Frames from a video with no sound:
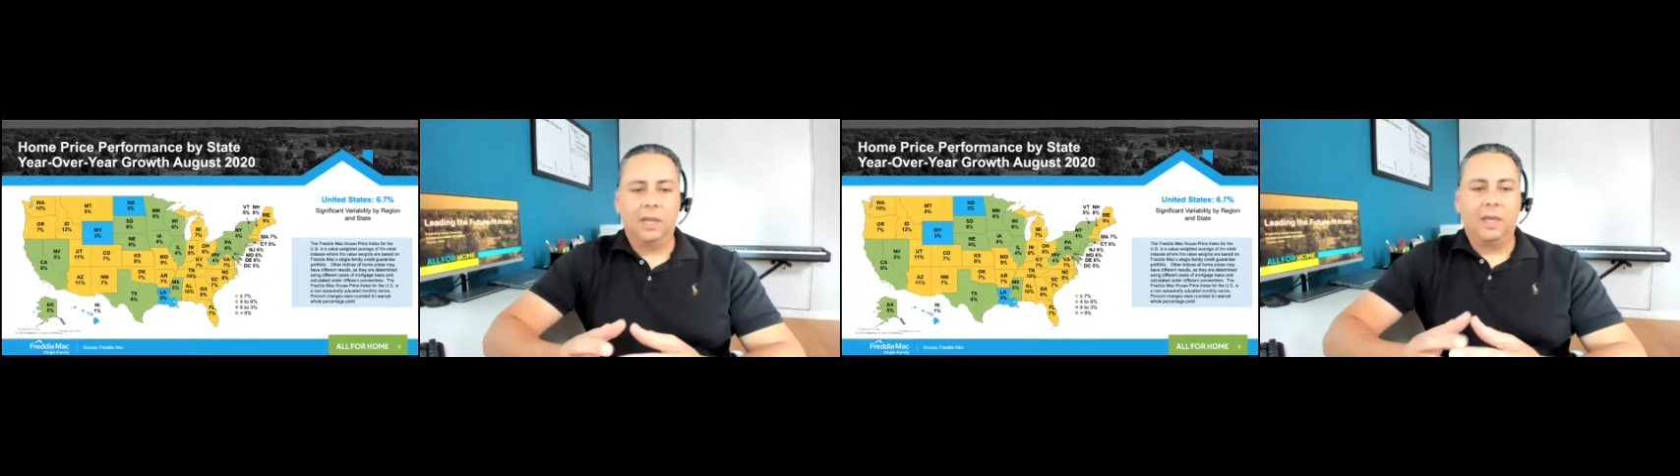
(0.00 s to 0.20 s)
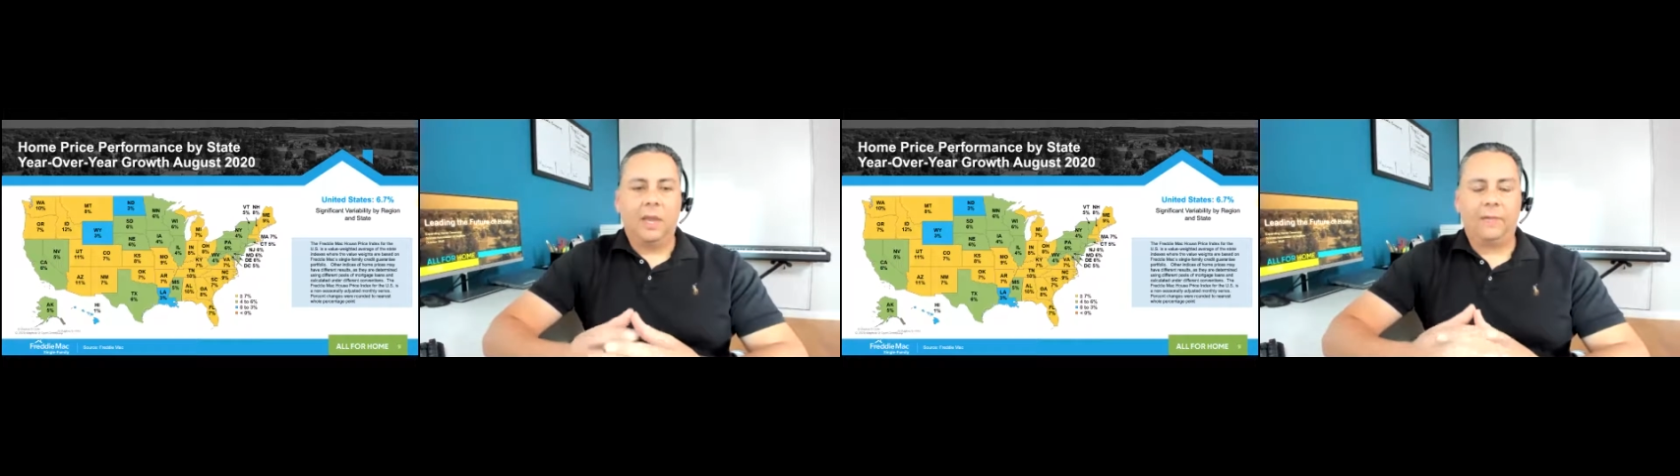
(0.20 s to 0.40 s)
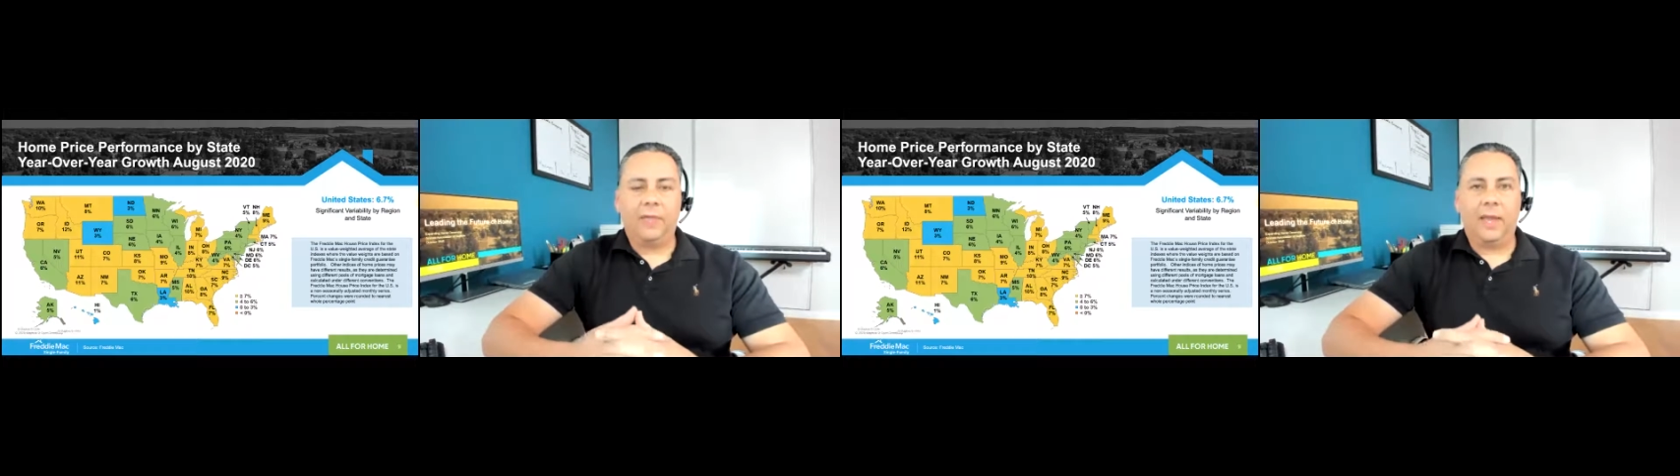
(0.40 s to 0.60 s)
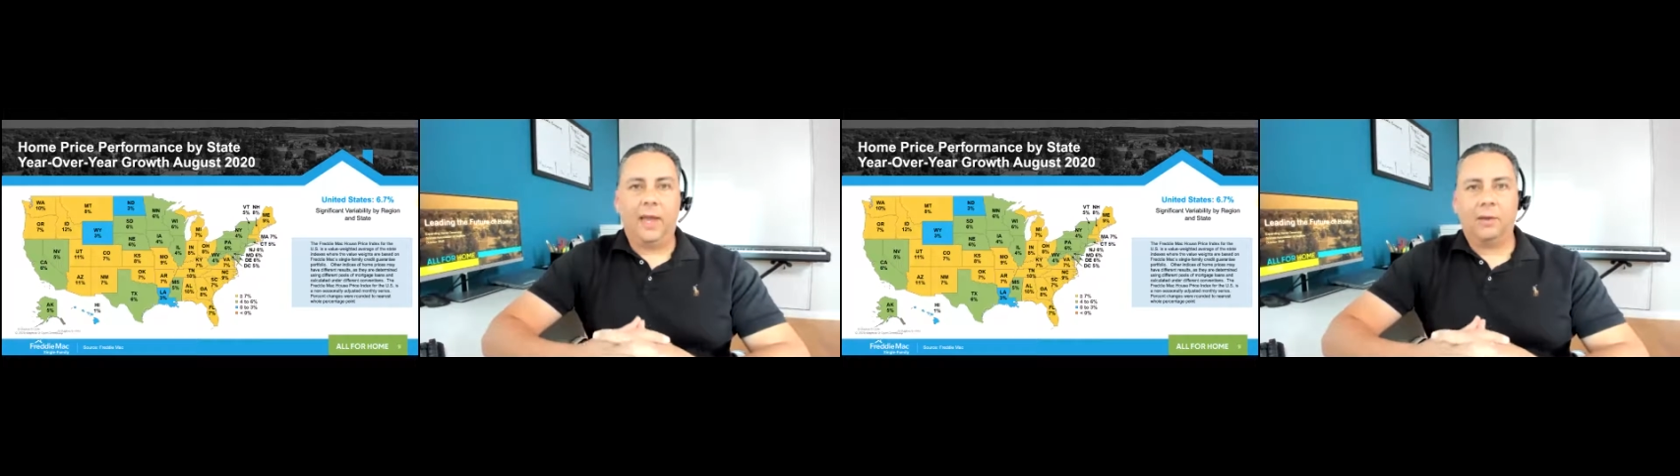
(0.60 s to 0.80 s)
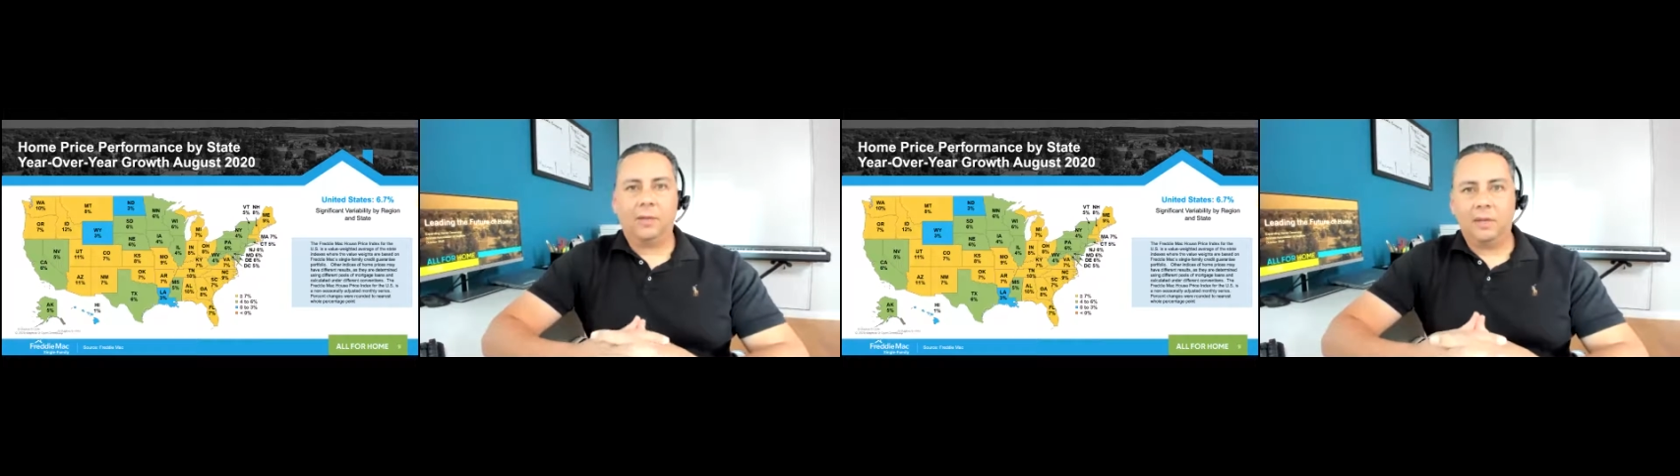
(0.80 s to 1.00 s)
if the
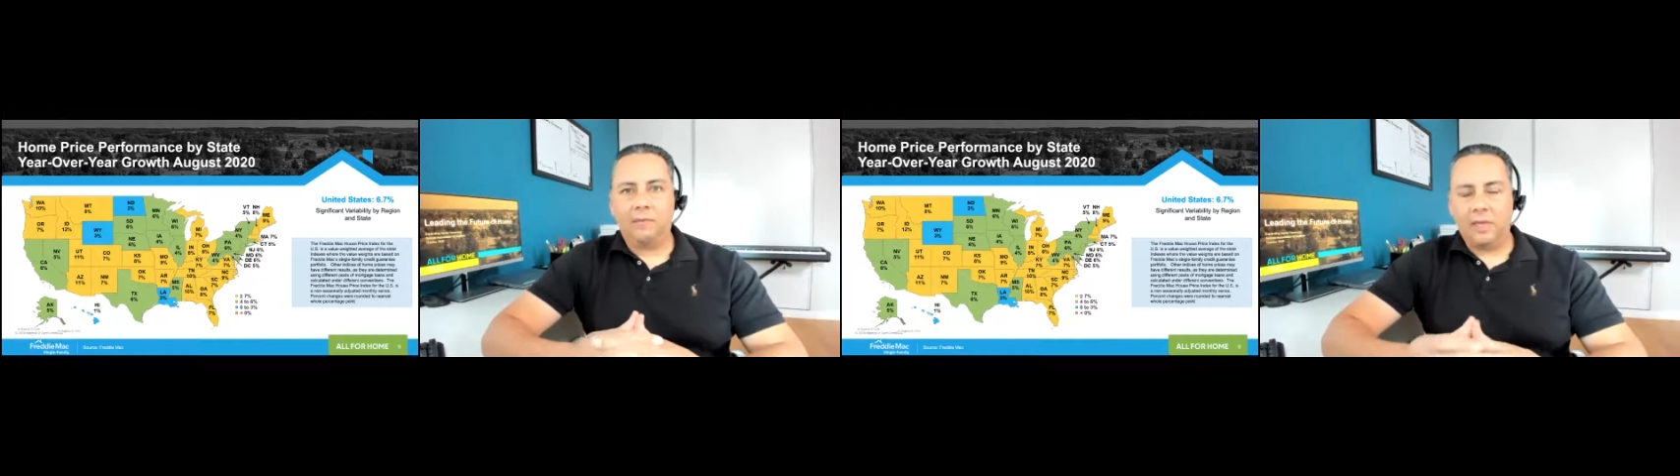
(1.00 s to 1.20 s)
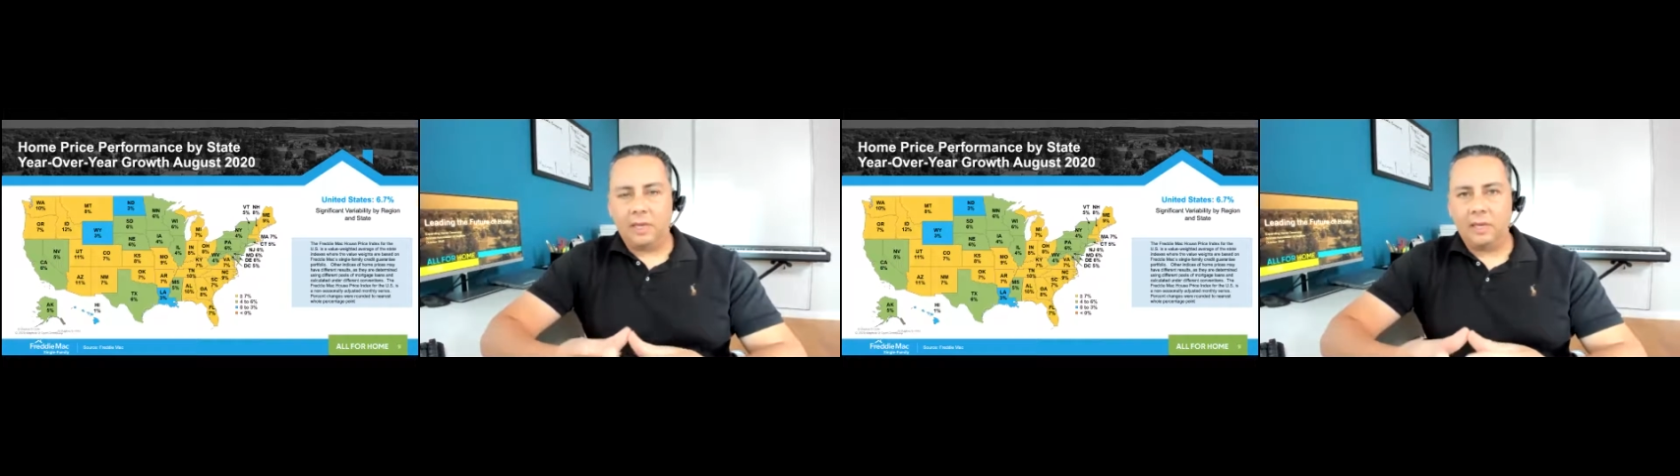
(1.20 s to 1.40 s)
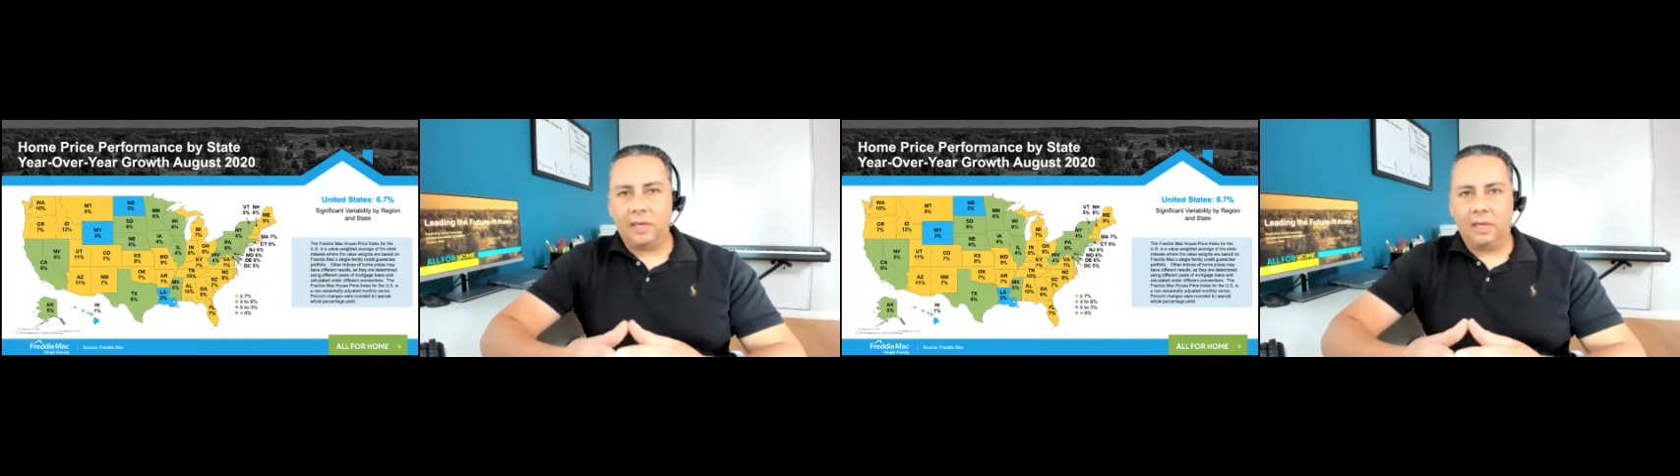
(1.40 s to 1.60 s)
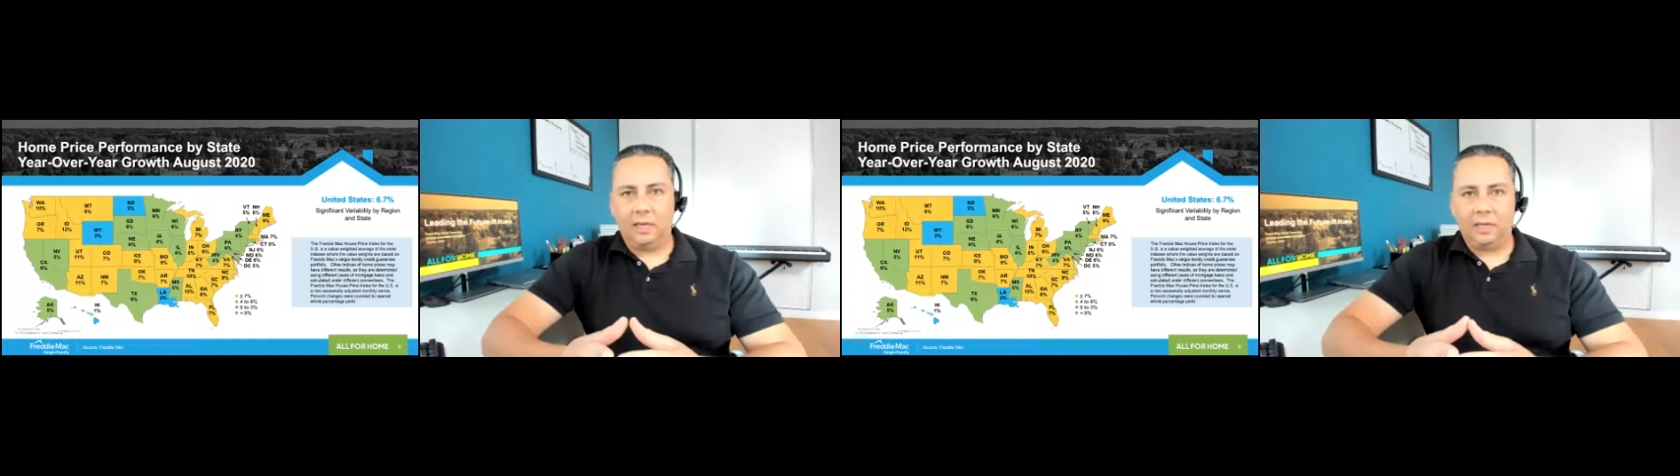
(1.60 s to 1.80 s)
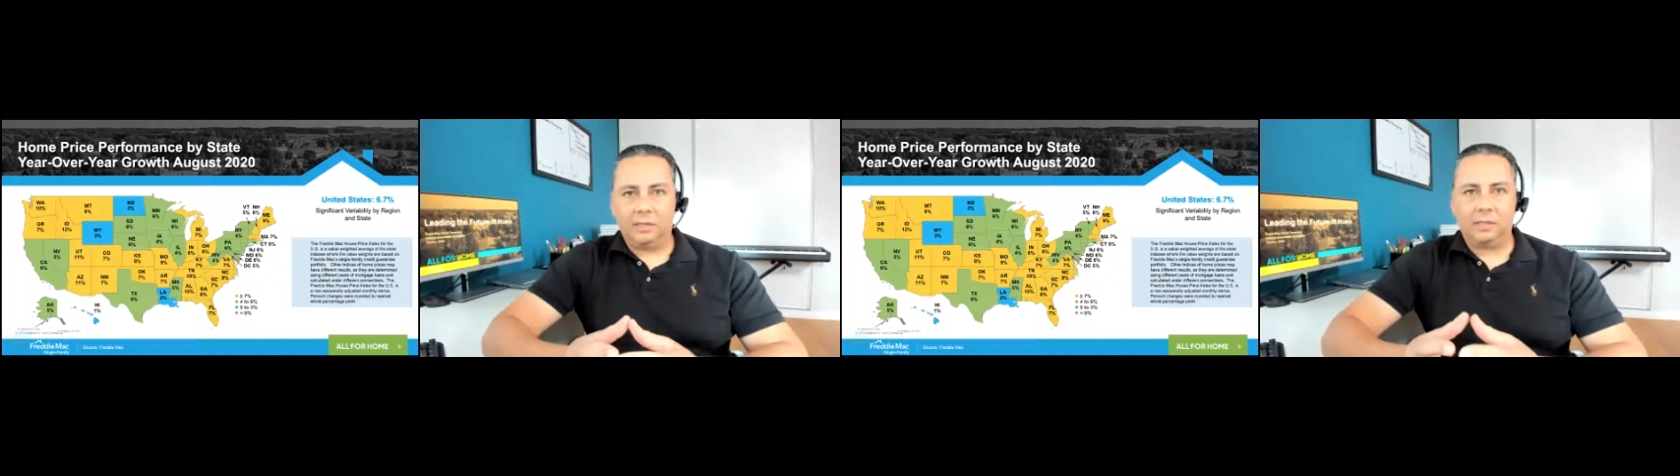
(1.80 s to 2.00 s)
LTV
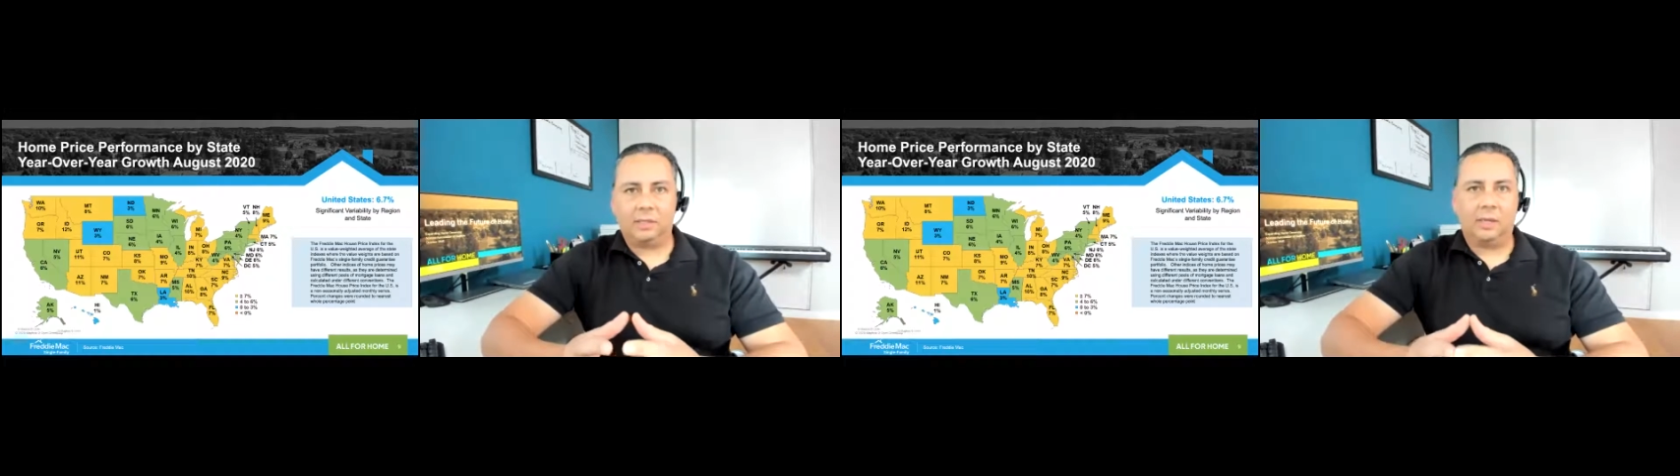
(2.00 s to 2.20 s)
is